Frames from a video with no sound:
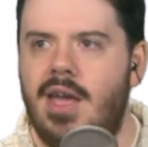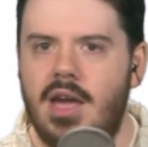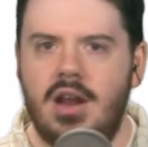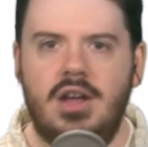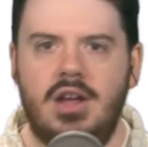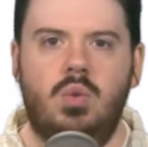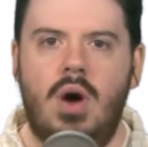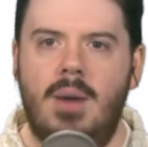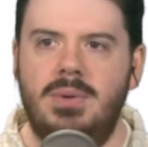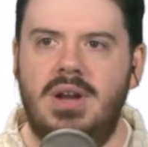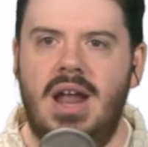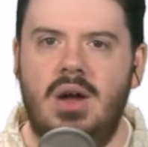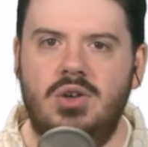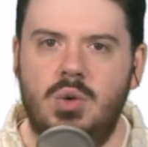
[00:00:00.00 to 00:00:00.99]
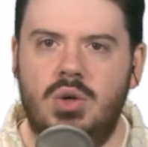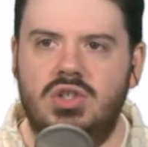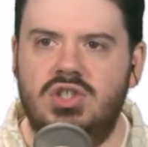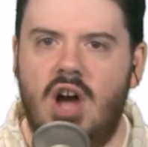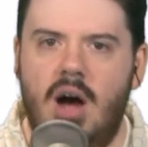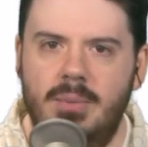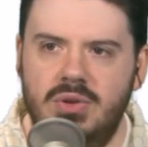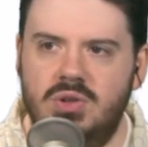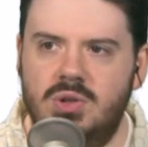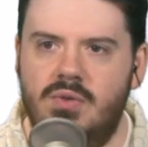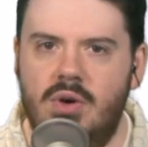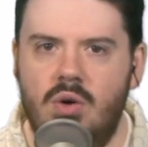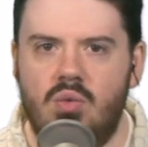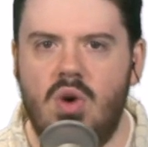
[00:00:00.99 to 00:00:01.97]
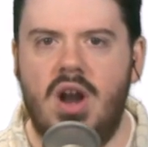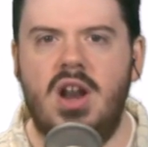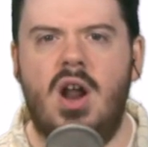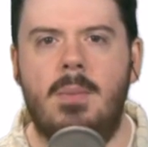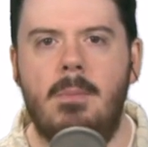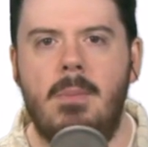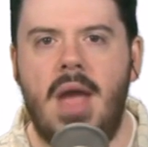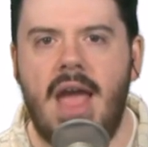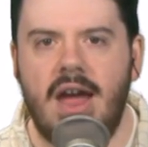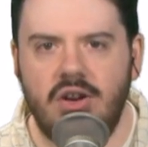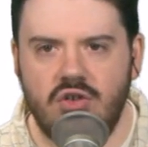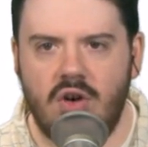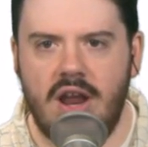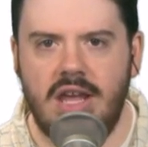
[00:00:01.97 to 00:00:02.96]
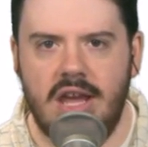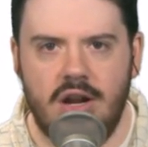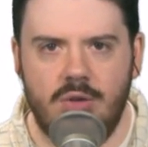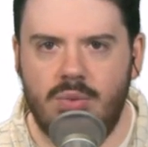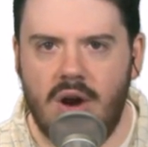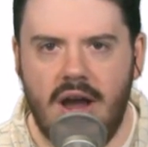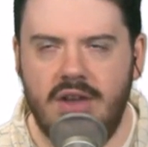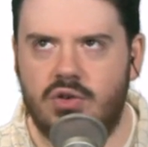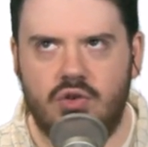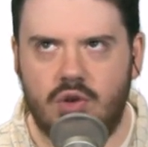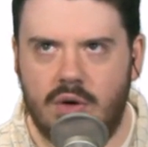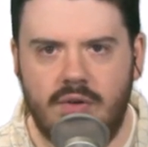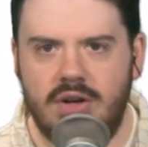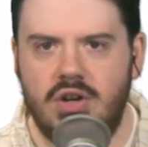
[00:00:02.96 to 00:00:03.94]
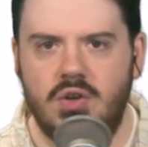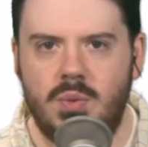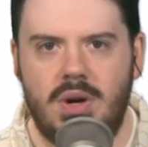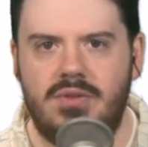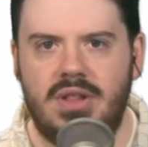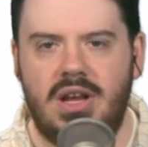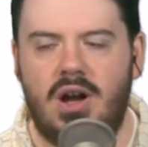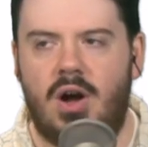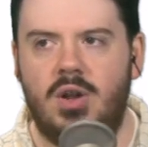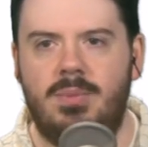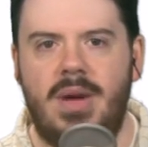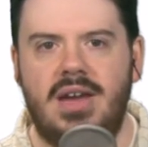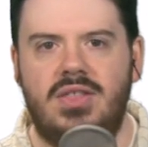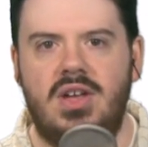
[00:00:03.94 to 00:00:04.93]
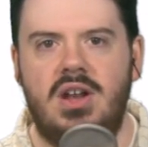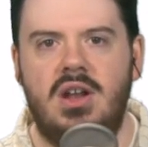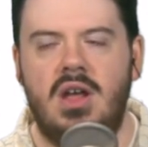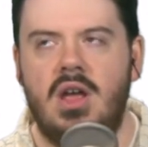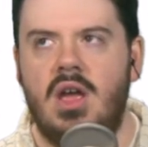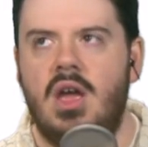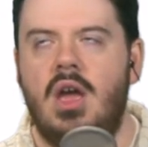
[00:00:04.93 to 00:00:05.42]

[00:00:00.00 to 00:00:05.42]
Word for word: And I swapped it out to a Samba server running on Mandrake Enterprise or Server Edition, whatever right. they called it back then.